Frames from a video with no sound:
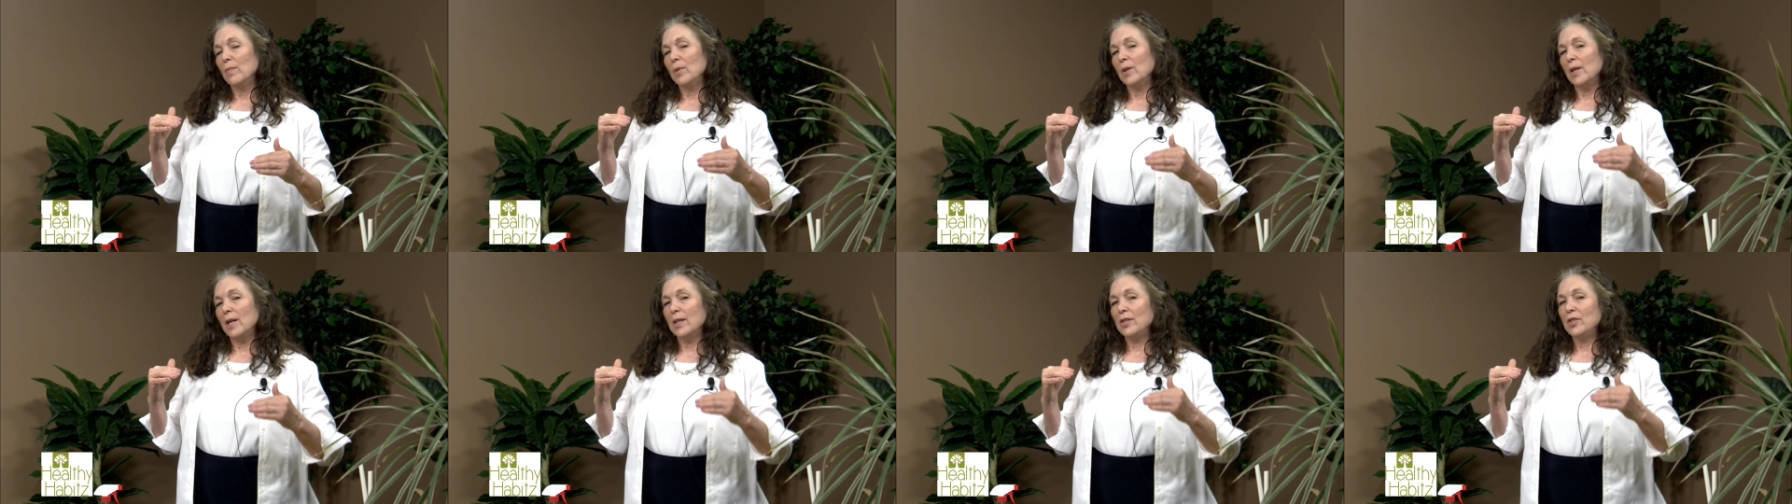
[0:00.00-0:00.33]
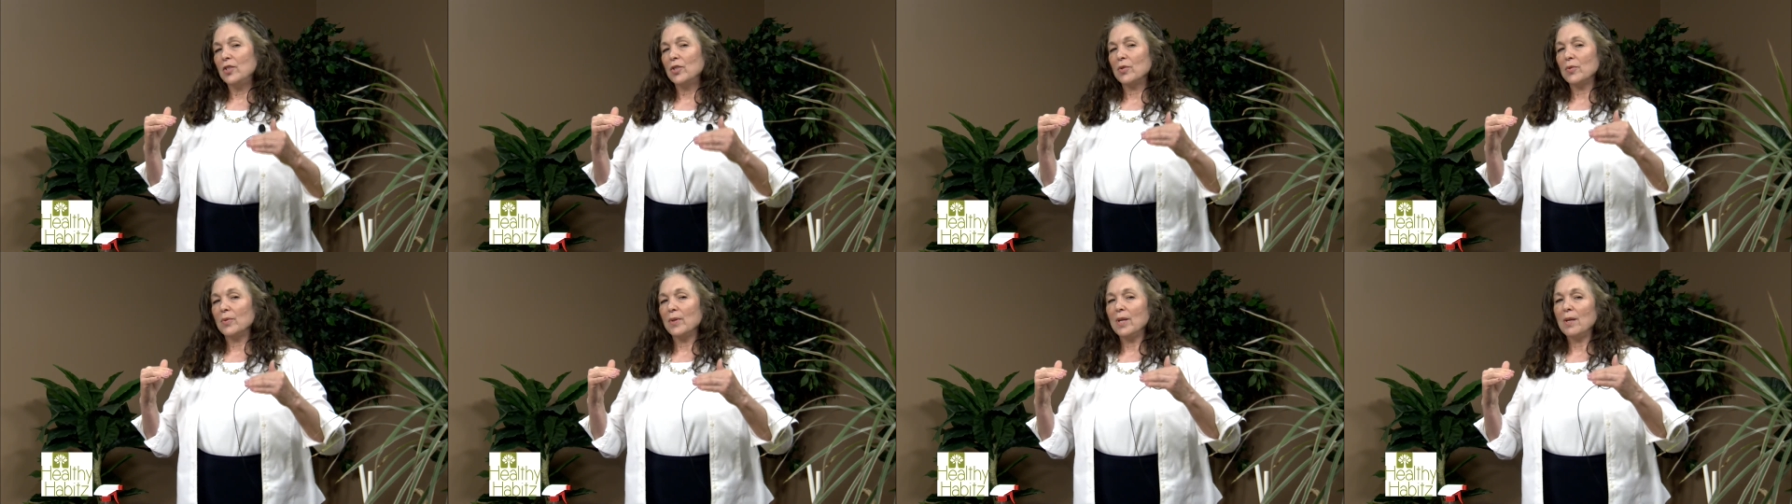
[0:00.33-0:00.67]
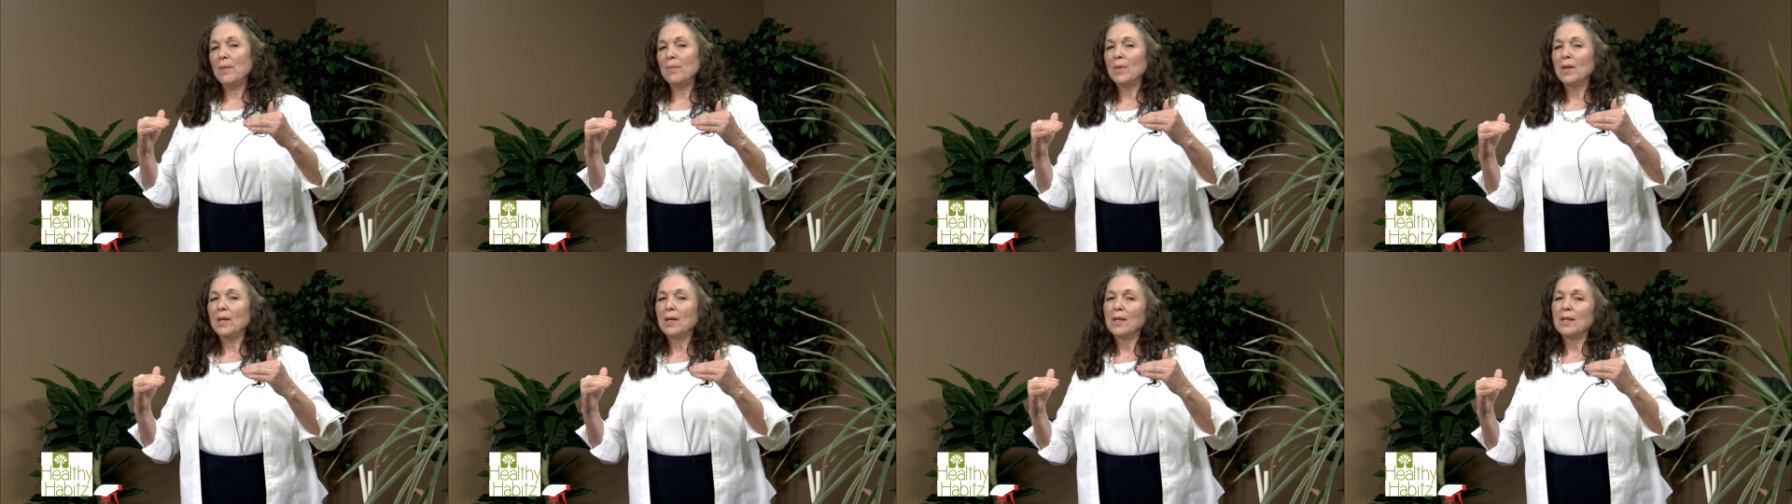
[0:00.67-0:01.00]

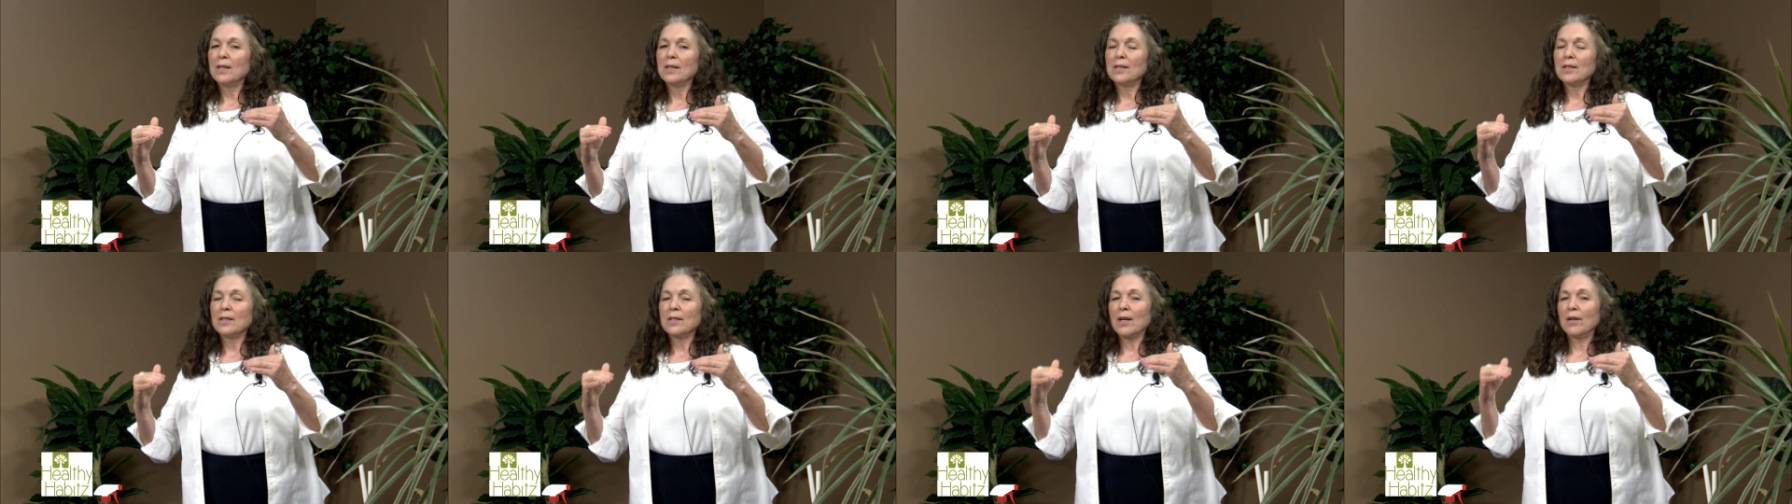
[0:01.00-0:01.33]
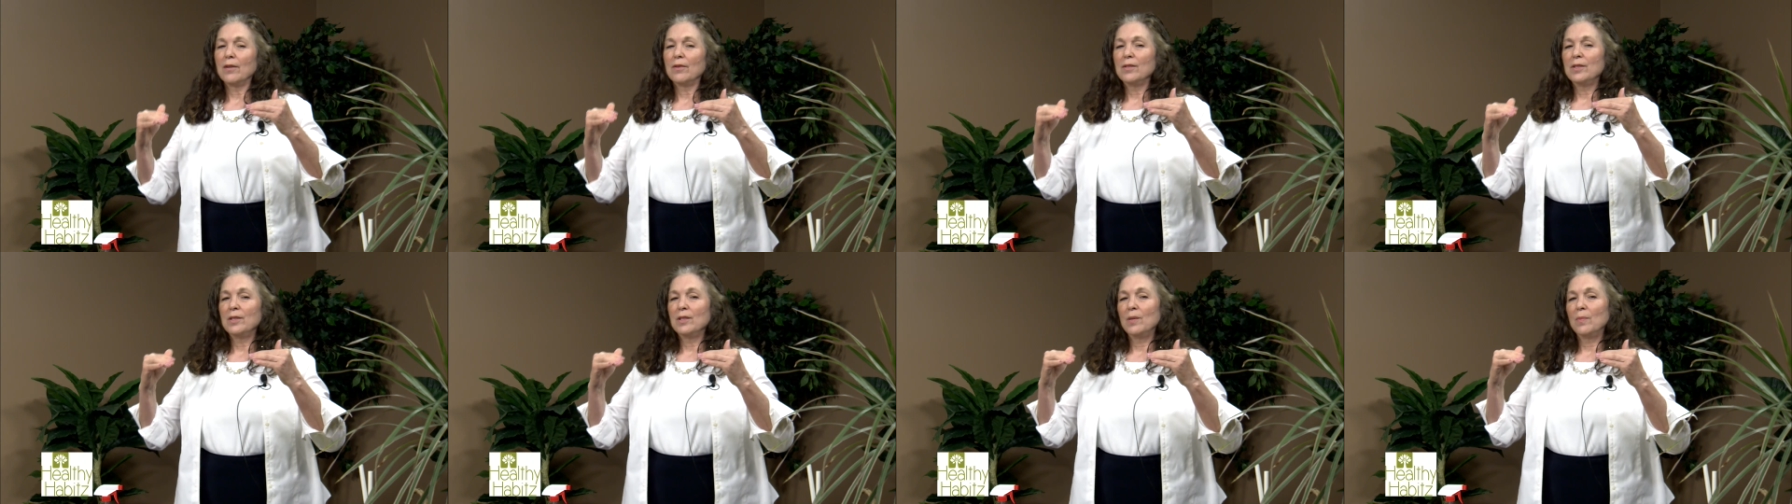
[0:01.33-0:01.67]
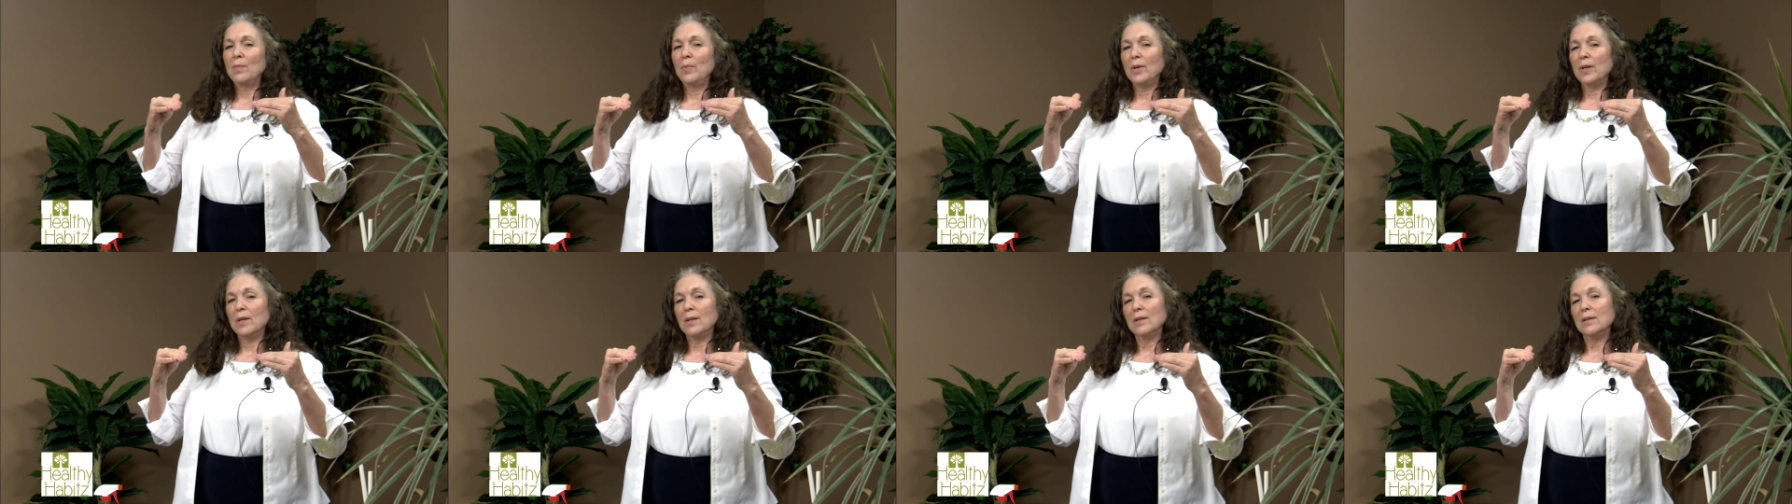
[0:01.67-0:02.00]
bloodstream started to
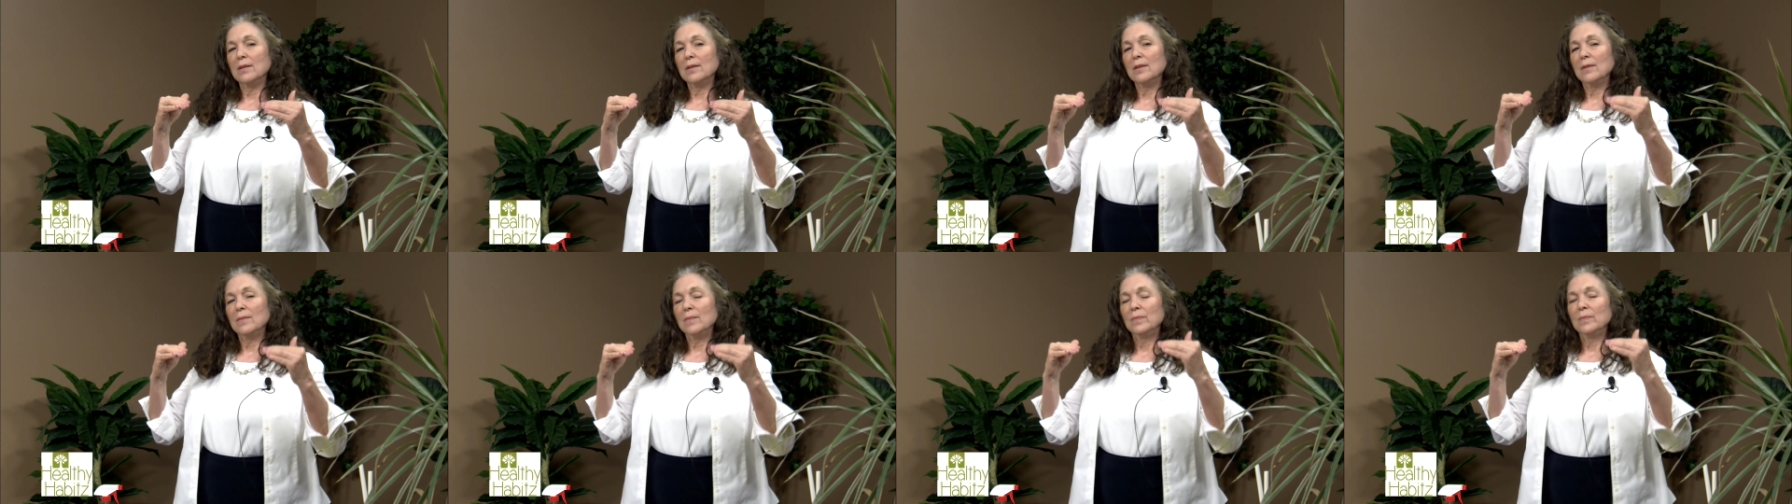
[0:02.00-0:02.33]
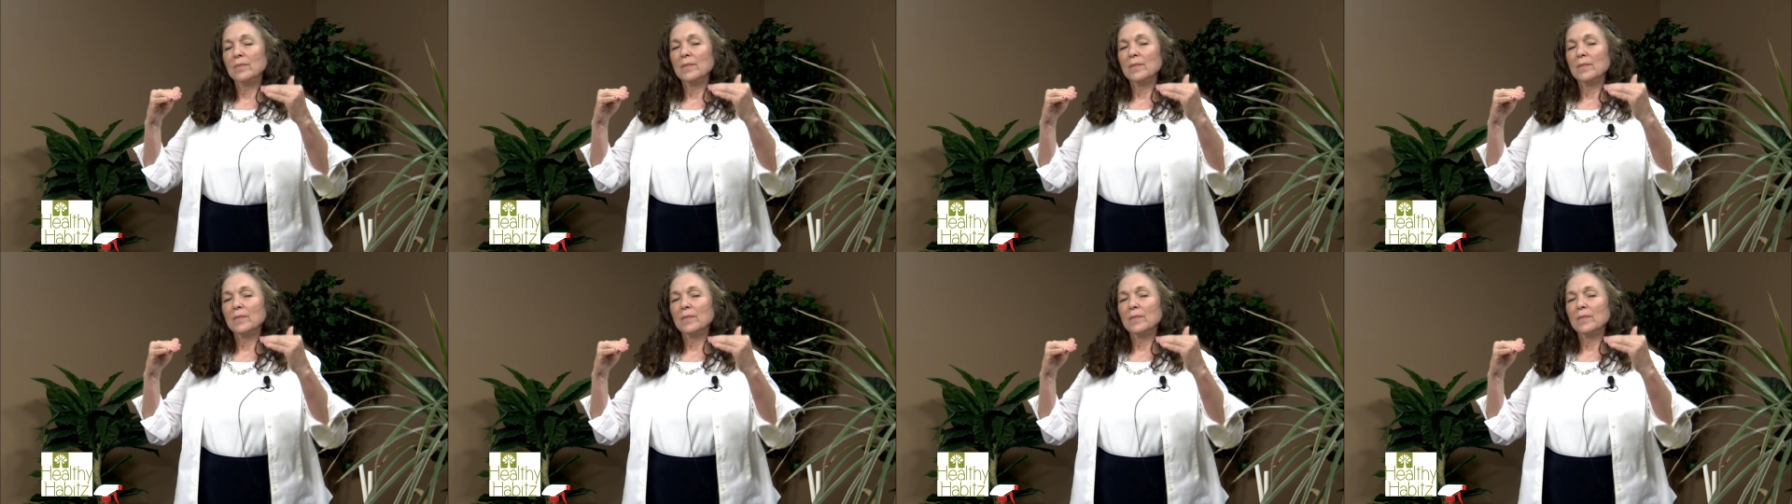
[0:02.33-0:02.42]
build.